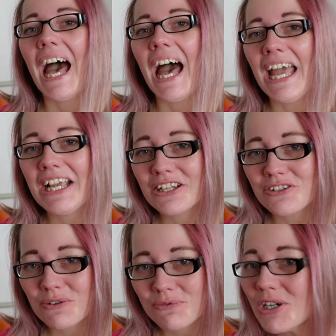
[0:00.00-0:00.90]
I got
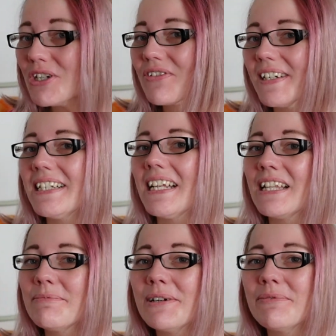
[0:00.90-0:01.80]
so frustrated at
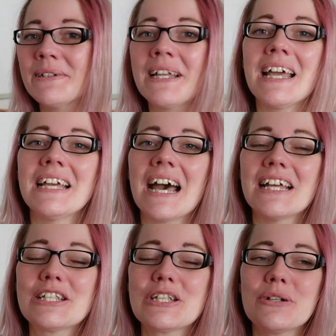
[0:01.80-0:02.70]
the point when I
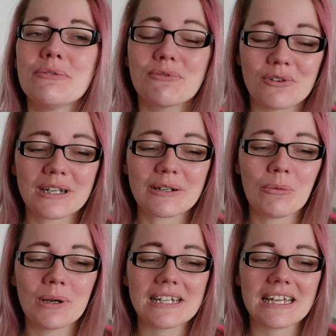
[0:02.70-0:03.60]
had to frog
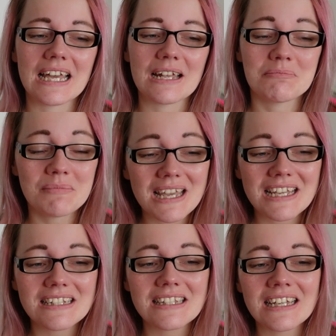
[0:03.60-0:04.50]
what I had
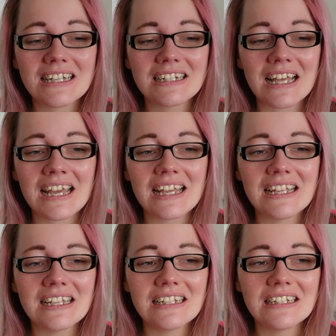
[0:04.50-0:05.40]
made that
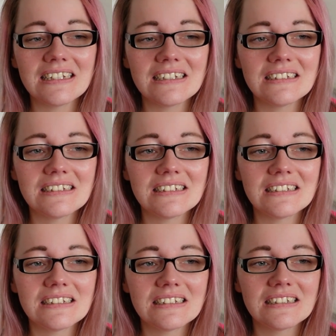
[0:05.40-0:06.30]

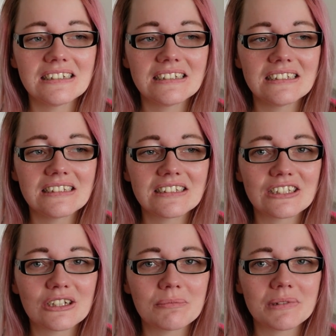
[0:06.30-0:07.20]
I
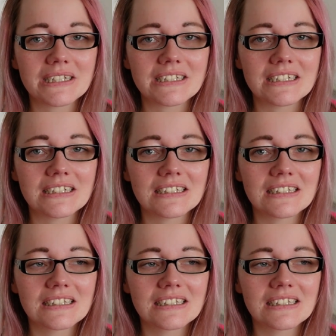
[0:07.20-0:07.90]
stopped knitting.